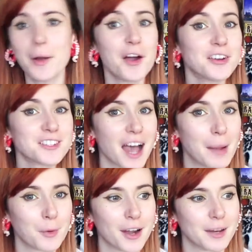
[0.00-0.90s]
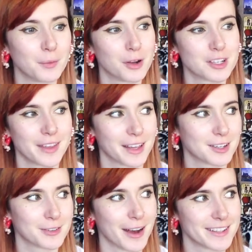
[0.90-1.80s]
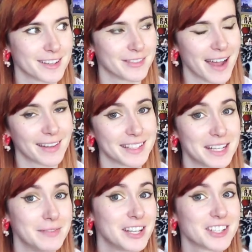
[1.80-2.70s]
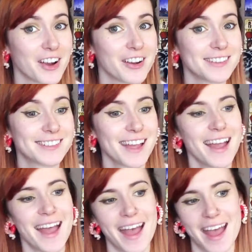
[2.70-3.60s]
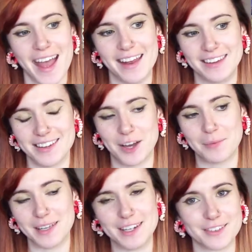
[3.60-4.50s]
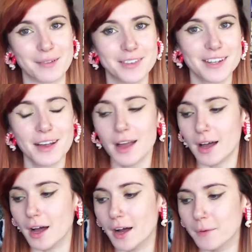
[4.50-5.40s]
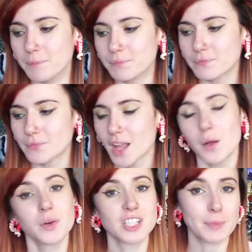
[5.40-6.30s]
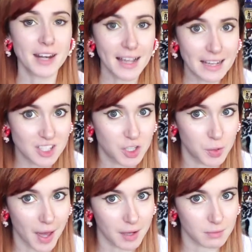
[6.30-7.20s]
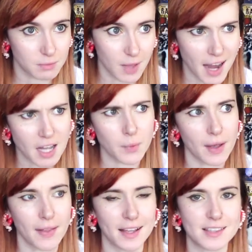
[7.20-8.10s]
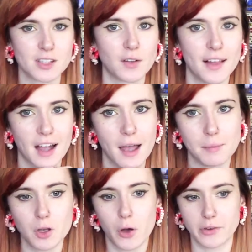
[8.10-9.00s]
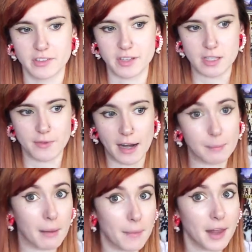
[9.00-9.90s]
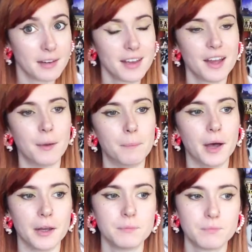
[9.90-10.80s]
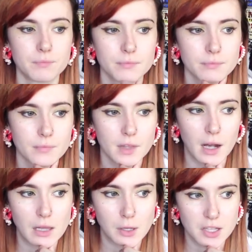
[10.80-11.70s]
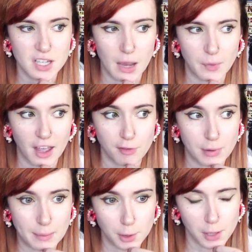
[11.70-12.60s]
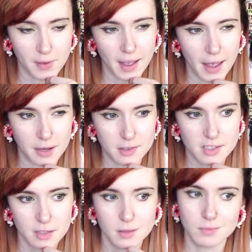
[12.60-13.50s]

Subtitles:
own time where I can watch like trashy reality TV shows and not be interrupted. Which, I mean, I get to do that anyway. Like, it's not like I'm constantly surrounded by men, but a lot of the time we have people over, and